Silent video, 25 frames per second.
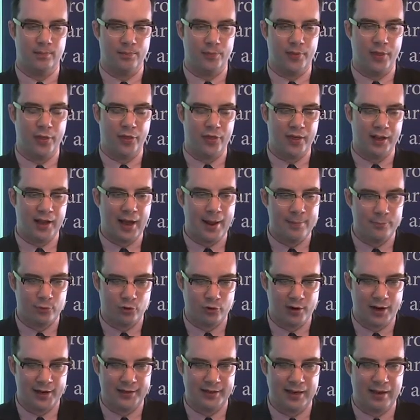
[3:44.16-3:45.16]
The thing I'm
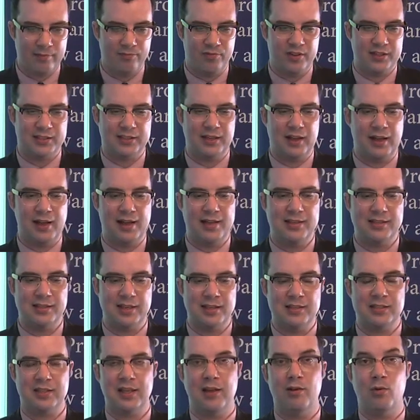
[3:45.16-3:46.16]
trying to emphasize
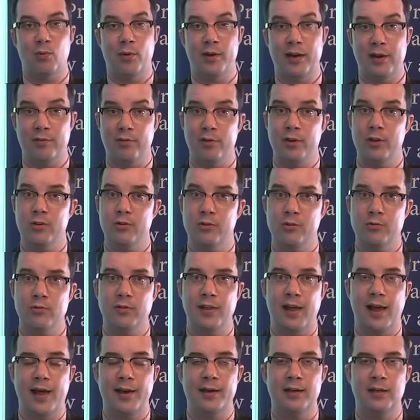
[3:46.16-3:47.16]
is that whenever you do
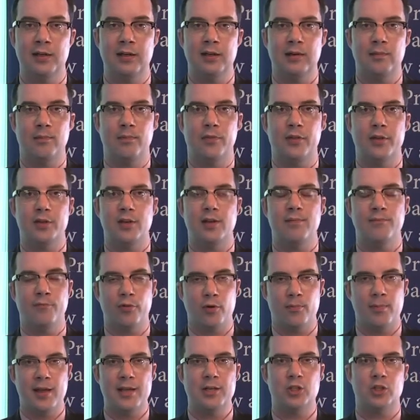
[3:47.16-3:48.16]
that, that
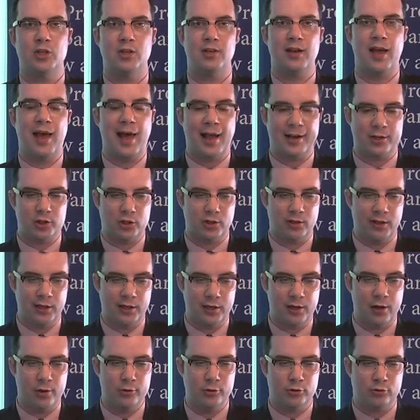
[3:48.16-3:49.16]
information actually
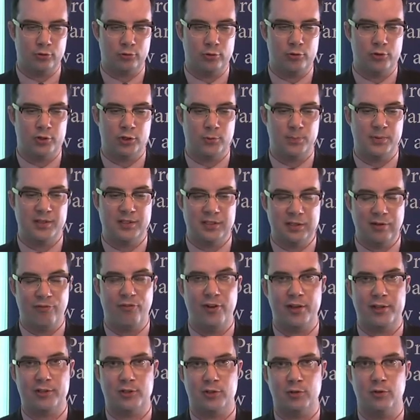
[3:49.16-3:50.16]
goes through
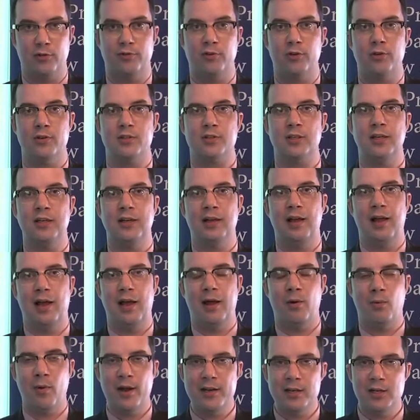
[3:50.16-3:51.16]
specific servers,
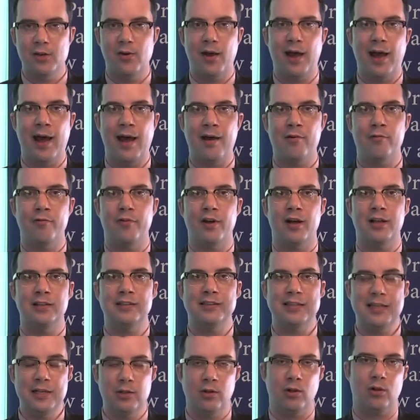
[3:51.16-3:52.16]
and when you have a
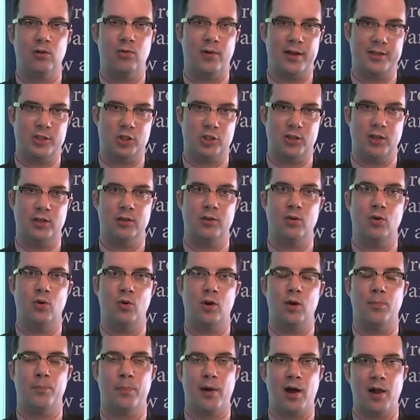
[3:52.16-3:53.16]
legal question
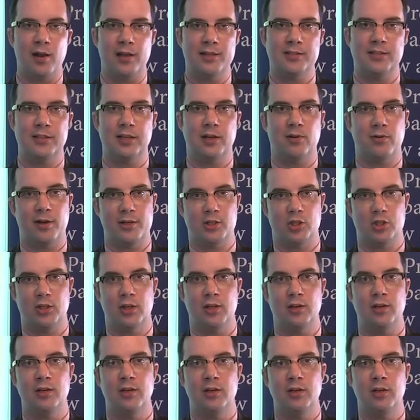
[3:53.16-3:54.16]
or a policy
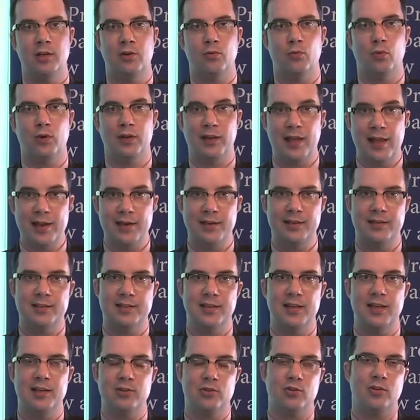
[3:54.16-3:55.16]
question related
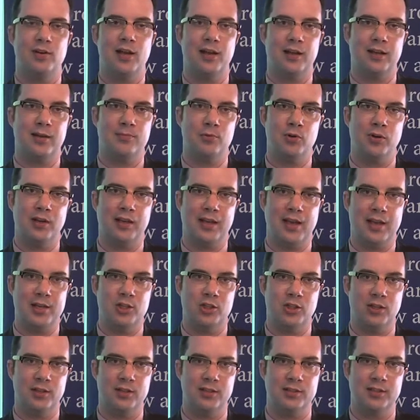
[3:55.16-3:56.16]
to internet
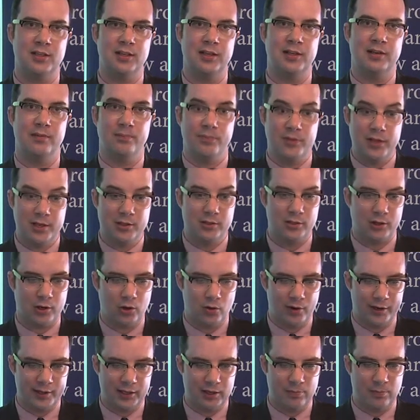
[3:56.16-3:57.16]
communications, these are
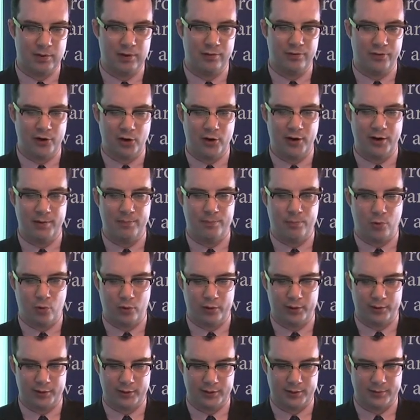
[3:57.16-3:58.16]
going to be very
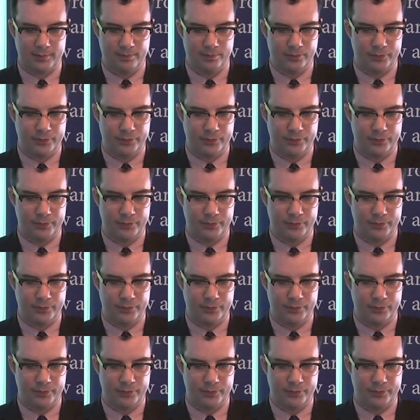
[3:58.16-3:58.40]
important.